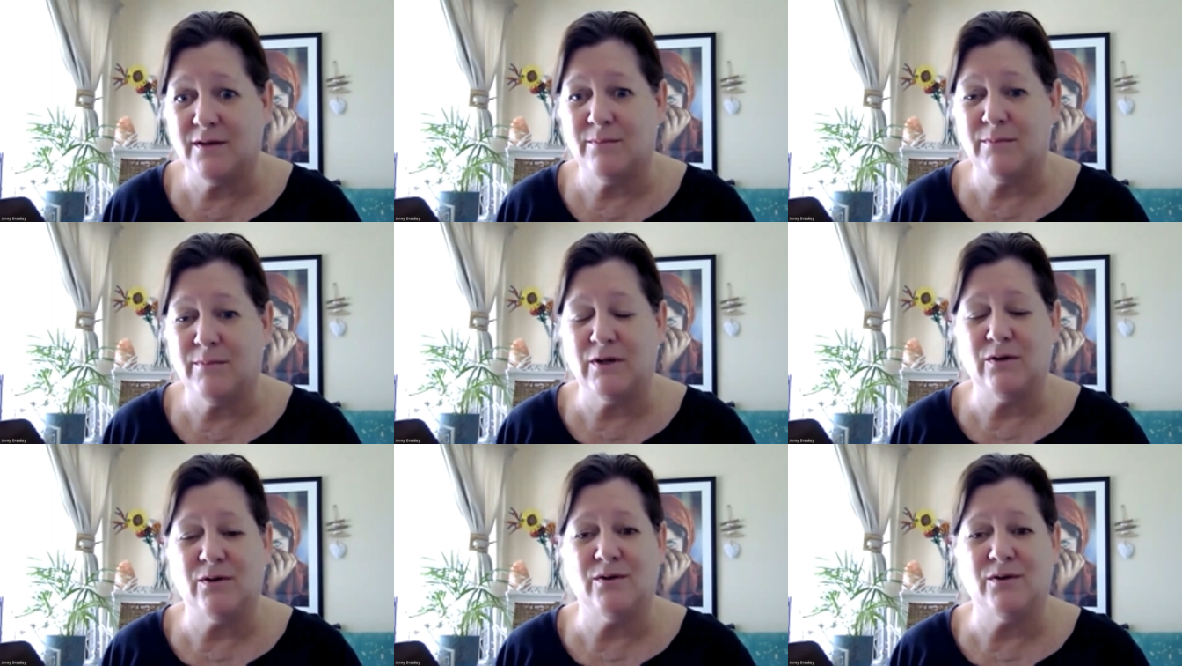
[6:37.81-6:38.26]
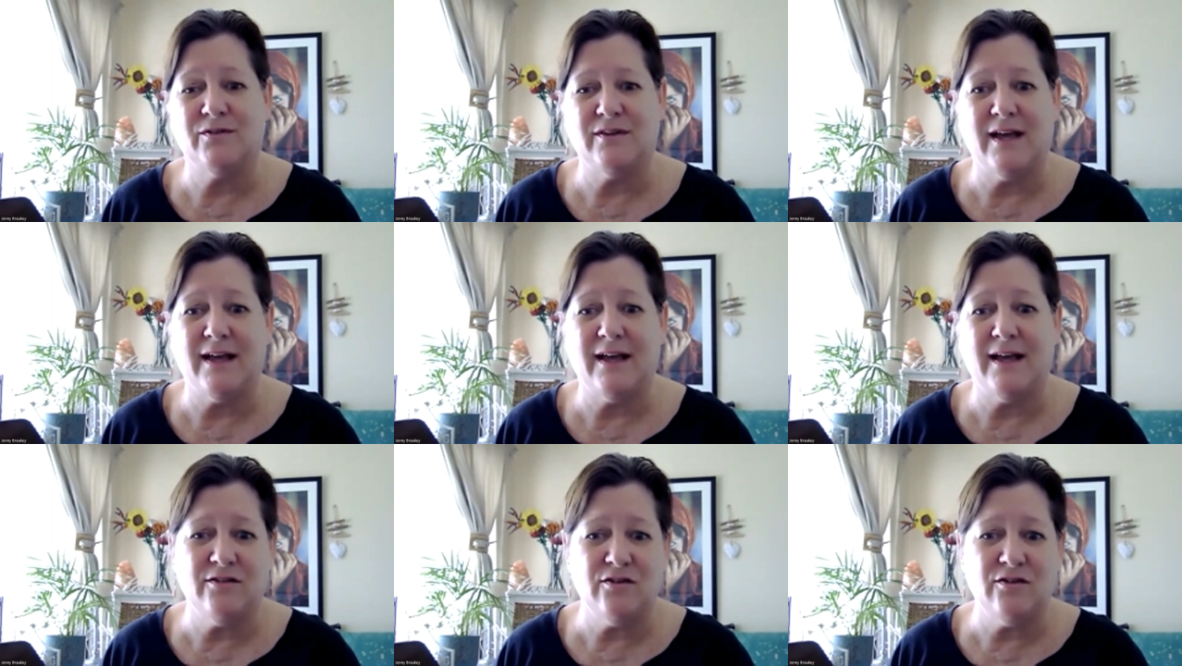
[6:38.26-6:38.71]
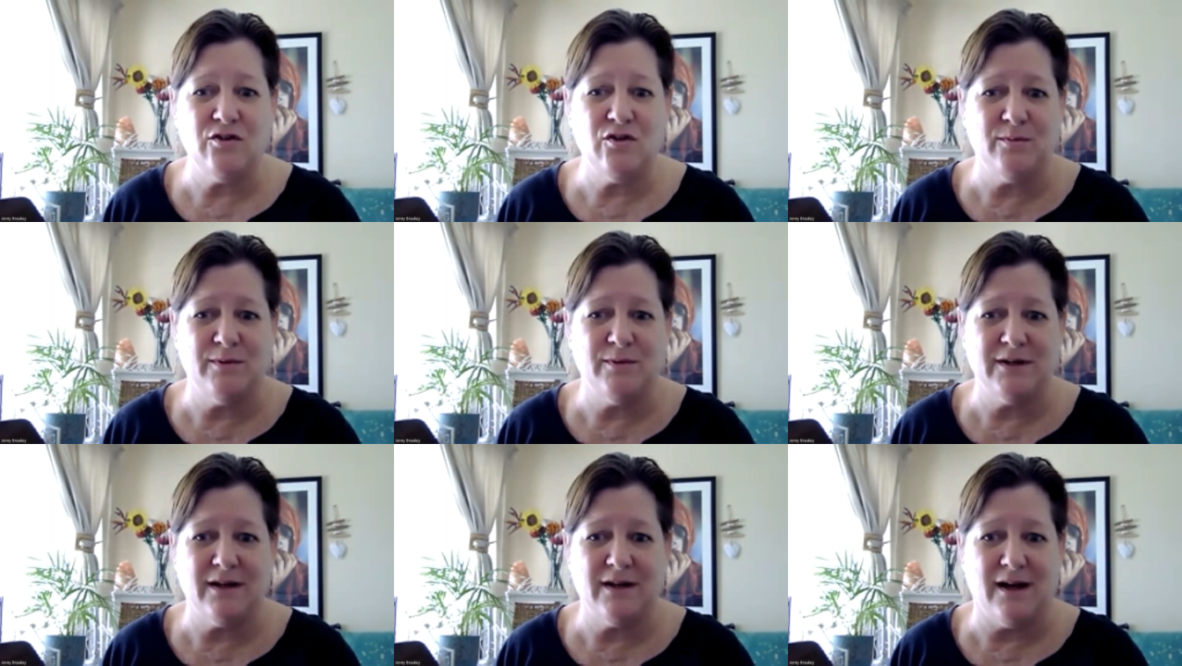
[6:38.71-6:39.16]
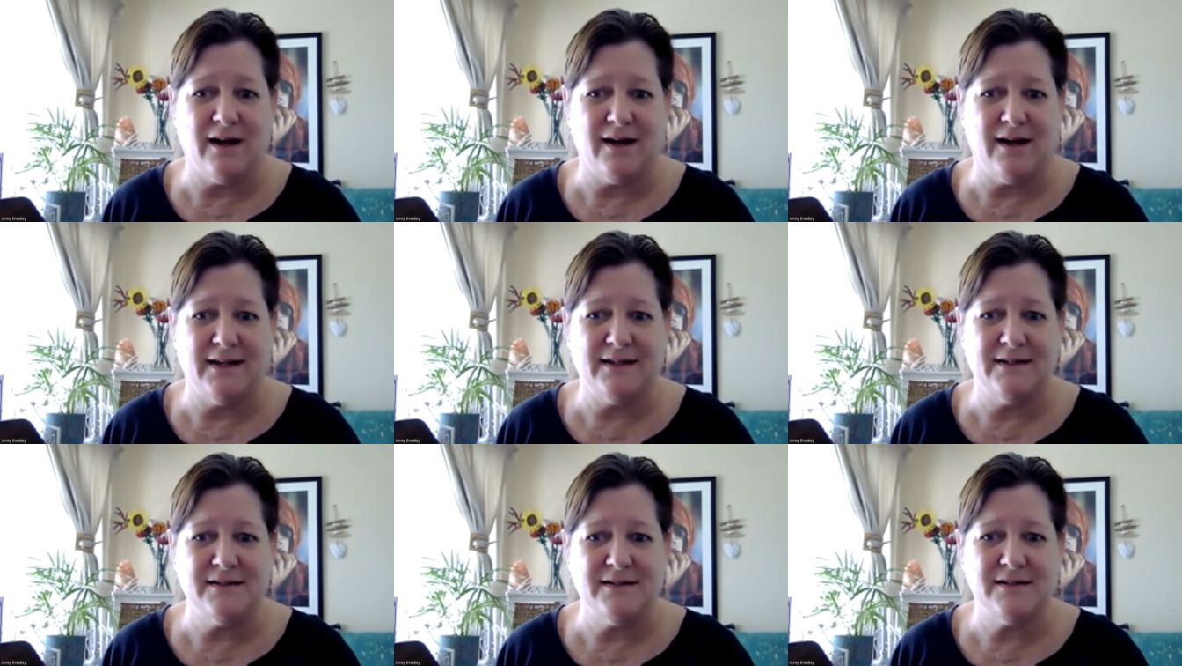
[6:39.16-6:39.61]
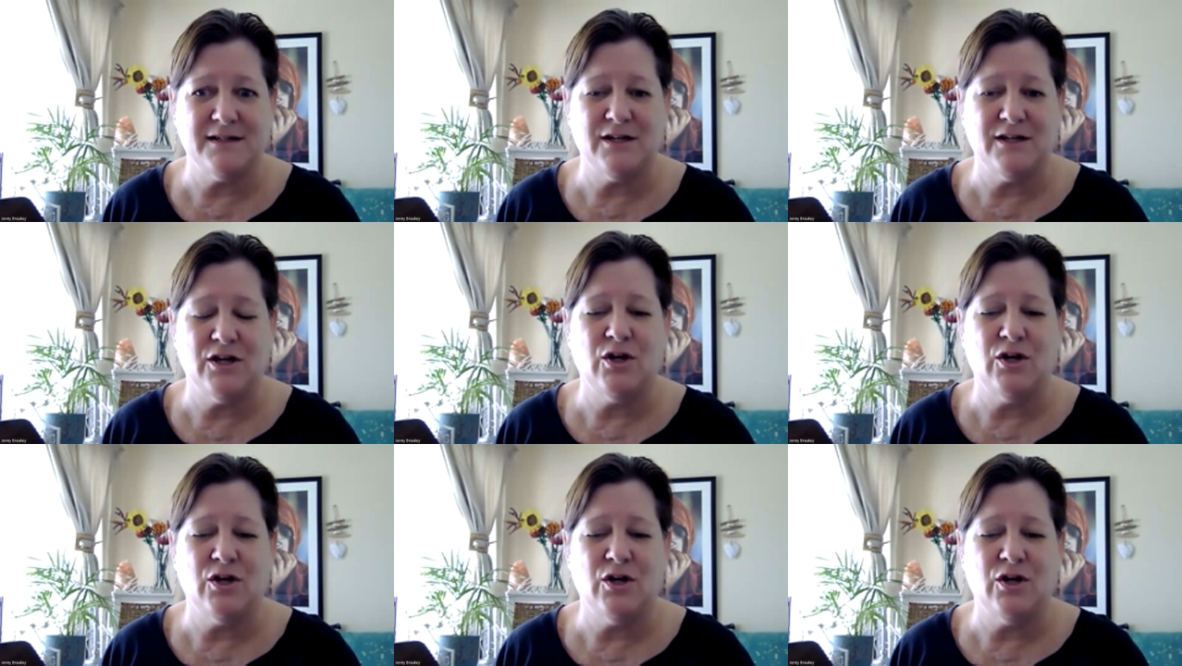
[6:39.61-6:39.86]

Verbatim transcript: because as humankind